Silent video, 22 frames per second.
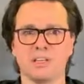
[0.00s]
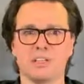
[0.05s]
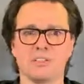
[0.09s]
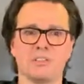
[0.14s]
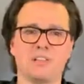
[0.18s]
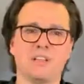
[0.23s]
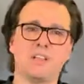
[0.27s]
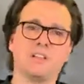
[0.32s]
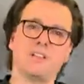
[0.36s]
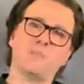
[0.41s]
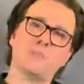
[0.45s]

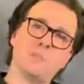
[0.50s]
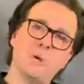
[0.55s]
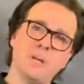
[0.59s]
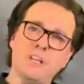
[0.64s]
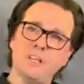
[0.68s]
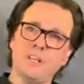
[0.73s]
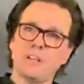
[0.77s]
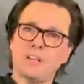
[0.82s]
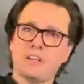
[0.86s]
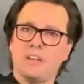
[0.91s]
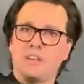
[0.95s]
that the
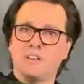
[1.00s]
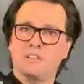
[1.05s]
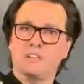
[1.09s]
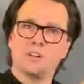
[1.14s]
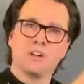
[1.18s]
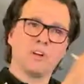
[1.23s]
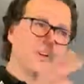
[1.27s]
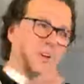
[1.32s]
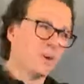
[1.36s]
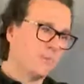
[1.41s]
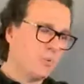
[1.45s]
wind
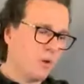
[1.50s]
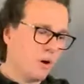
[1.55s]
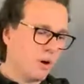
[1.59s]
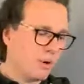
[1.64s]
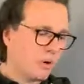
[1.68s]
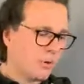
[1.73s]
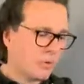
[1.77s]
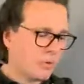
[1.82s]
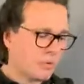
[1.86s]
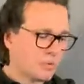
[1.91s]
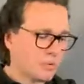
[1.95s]
can
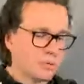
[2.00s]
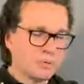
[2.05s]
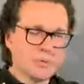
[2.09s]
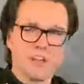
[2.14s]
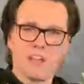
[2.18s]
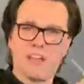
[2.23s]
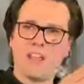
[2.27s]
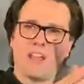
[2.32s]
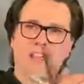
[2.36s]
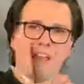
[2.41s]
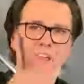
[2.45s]
blow through the
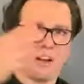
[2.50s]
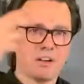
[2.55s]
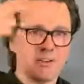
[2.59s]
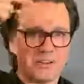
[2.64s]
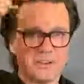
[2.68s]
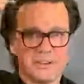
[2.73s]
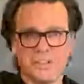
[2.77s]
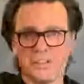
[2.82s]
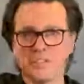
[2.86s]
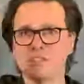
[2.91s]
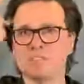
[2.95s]
hair,
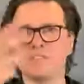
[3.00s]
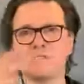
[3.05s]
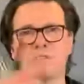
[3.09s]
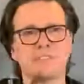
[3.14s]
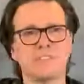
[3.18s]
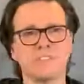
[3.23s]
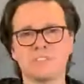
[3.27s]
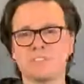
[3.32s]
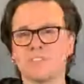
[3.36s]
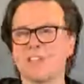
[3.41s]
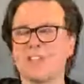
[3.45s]
and it's
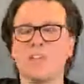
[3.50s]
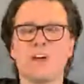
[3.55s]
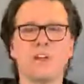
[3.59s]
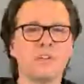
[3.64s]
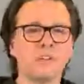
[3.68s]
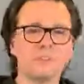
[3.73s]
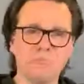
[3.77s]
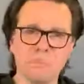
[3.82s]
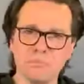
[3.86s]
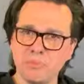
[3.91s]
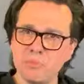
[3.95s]
a lot
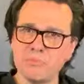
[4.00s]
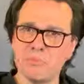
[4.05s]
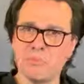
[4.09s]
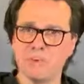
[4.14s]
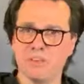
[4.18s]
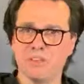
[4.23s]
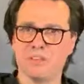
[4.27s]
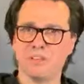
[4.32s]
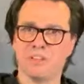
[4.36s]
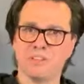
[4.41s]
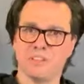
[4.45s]
of
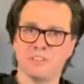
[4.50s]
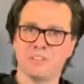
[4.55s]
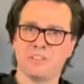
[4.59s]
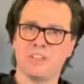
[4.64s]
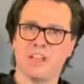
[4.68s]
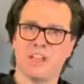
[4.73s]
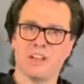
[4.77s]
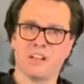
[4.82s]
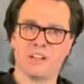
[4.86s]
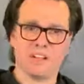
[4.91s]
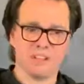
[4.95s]
movement in this
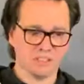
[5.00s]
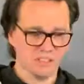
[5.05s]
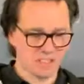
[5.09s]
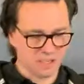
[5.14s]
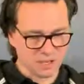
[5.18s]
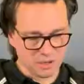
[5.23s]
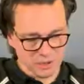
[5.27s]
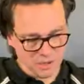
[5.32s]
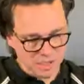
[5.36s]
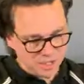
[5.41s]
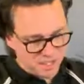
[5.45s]
haircut.
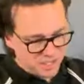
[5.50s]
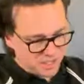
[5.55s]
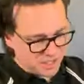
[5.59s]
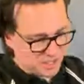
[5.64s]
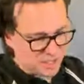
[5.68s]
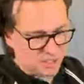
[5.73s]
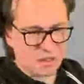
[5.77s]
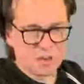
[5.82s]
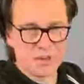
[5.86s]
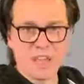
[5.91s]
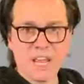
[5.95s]
So the
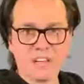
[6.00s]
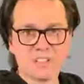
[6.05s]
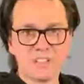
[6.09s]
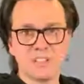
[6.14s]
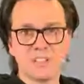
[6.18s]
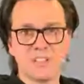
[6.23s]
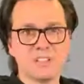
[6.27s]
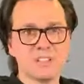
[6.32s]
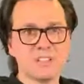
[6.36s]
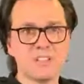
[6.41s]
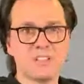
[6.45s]
connection
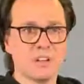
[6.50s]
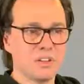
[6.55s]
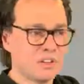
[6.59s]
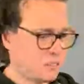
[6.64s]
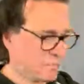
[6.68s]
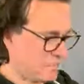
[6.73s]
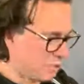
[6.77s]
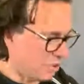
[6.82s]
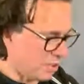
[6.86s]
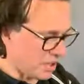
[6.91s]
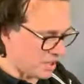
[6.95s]
is not
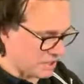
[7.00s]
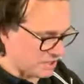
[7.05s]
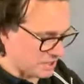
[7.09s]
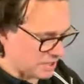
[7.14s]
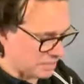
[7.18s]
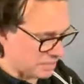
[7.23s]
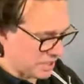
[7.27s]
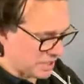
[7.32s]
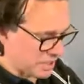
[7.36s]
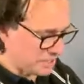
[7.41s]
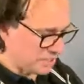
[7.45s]

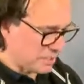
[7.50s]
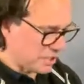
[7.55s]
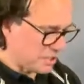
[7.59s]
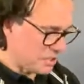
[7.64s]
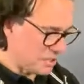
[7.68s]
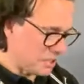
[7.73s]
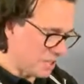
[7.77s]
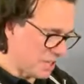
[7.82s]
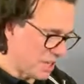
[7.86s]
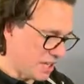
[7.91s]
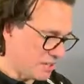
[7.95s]
important, but what
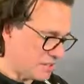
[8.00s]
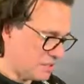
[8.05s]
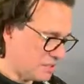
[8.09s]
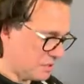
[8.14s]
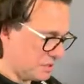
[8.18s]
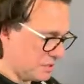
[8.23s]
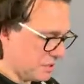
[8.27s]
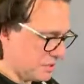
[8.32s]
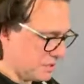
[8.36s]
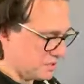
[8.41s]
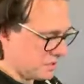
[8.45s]
you can
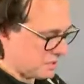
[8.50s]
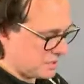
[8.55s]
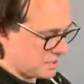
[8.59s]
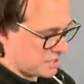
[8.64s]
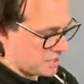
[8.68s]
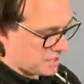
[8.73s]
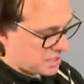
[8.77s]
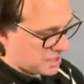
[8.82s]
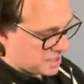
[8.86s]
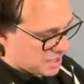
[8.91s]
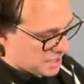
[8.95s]
do
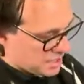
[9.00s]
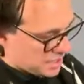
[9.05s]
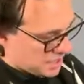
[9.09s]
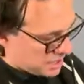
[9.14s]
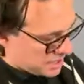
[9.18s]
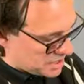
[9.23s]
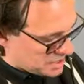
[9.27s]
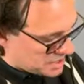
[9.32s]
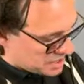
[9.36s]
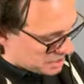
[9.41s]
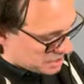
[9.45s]

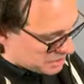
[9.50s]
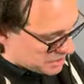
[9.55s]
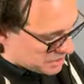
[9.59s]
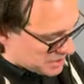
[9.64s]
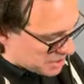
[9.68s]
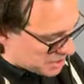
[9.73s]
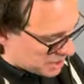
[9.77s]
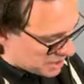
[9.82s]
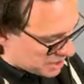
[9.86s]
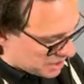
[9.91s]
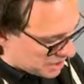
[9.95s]
is
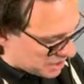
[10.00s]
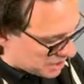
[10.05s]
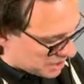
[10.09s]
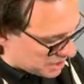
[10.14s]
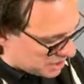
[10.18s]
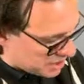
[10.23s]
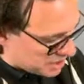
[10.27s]
using